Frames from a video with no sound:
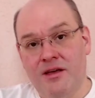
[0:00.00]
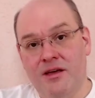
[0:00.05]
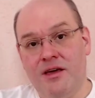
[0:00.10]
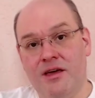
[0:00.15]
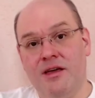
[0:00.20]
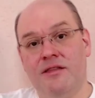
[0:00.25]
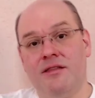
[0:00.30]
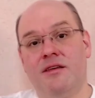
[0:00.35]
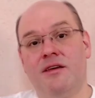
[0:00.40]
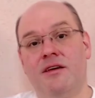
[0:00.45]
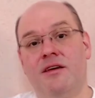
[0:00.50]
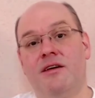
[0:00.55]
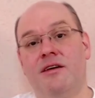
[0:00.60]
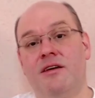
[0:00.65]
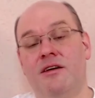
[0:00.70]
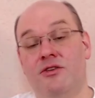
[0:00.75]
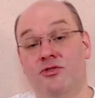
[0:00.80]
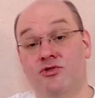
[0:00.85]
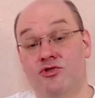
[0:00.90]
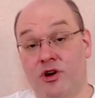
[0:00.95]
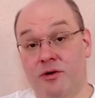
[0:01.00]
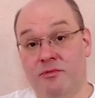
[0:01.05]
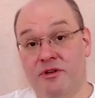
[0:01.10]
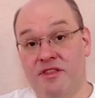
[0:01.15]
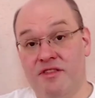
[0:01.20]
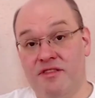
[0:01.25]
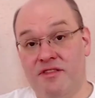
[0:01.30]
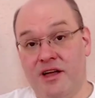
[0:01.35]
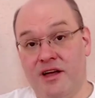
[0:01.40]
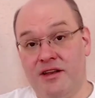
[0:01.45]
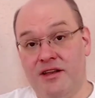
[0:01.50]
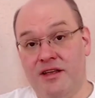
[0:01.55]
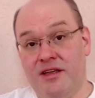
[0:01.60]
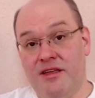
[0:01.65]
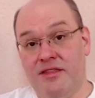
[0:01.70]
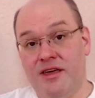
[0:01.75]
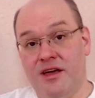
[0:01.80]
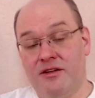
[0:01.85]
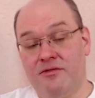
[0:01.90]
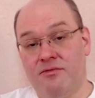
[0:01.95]
in a German
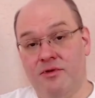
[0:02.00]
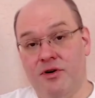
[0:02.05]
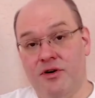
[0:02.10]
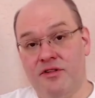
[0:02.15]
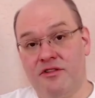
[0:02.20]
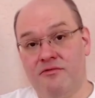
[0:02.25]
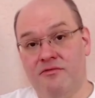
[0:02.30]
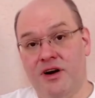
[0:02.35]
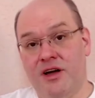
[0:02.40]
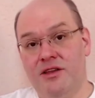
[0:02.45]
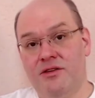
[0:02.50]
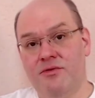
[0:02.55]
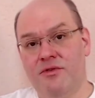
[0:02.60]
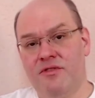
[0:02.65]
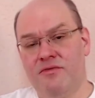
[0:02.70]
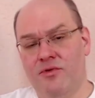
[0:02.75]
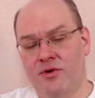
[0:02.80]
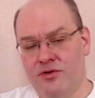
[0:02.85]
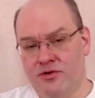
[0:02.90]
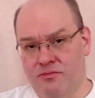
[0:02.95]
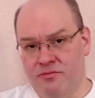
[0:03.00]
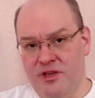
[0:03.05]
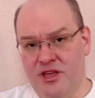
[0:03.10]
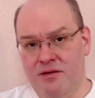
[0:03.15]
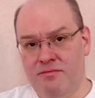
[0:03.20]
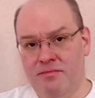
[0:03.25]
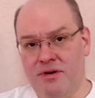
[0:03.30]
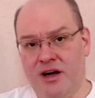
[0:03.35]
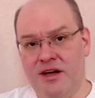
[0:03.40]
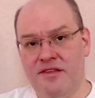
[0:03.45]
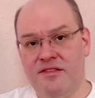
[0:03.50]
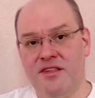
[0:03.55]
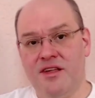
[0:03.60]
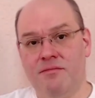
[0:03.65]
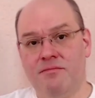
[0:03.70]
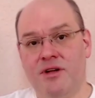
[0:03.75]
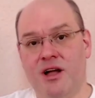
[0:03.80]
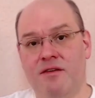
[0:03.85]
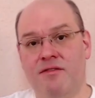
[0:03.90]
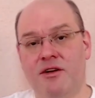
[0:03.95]
study that was quite useful to me by
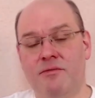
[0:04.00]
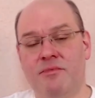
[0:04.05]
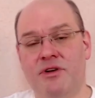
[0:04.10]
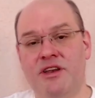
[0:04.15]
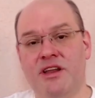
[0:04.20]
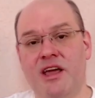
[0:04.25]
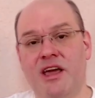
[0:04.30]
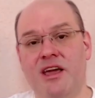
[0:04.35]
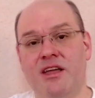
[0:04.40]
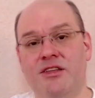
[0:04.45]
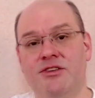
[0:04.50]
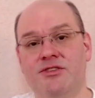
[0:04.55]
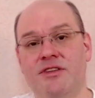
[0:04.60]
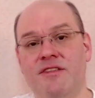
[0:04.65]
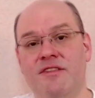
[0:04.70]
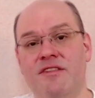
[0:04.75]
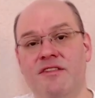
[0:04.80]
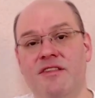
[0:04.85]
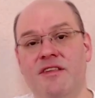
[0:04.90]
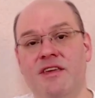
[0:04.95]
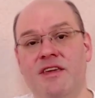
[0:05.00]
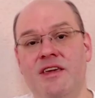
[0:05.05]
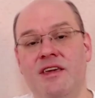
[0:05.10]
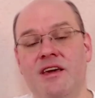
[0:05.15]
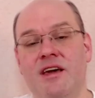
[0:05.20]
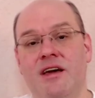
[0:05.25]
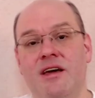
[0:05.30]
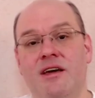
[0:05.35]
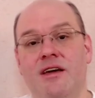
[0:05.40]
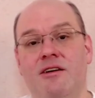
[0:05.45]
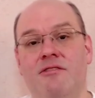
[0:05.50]
some government agency,